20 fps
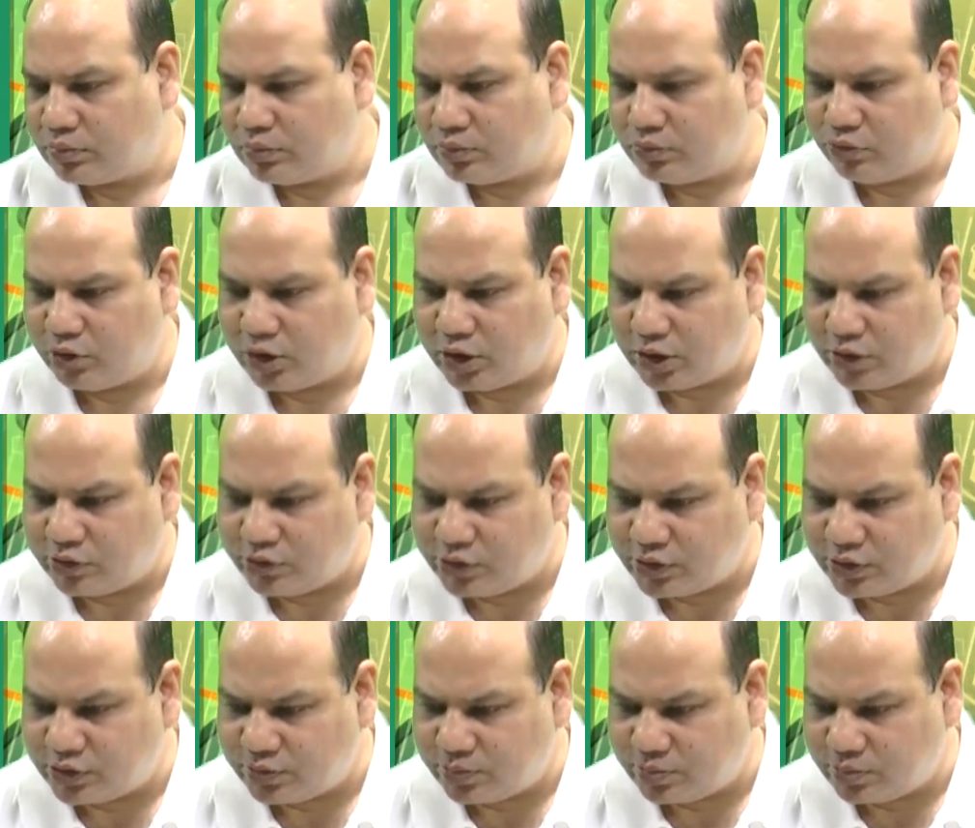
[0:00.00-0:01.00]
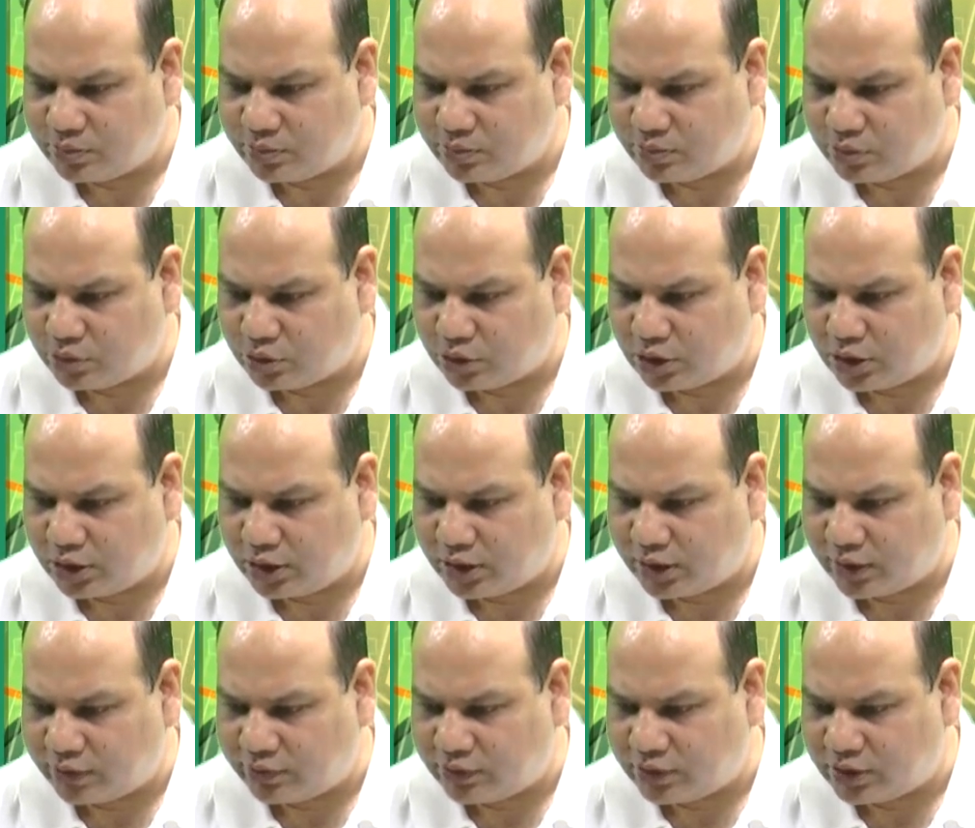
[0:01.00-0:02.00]
we can just call it
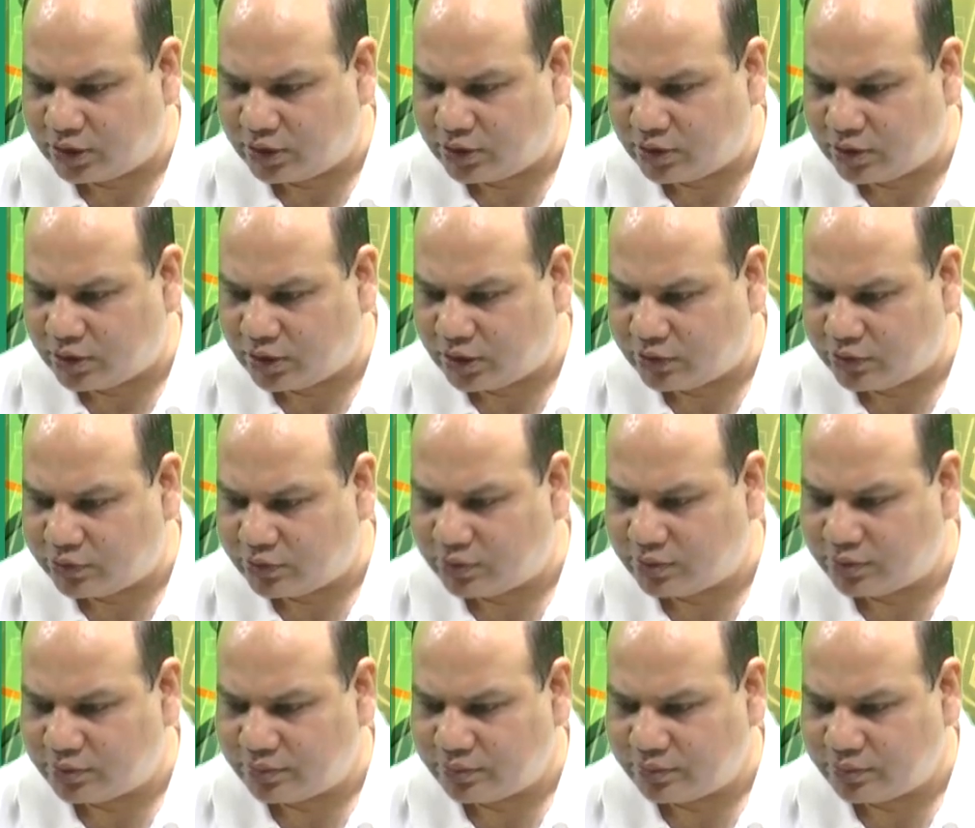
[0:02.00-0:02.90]
as interest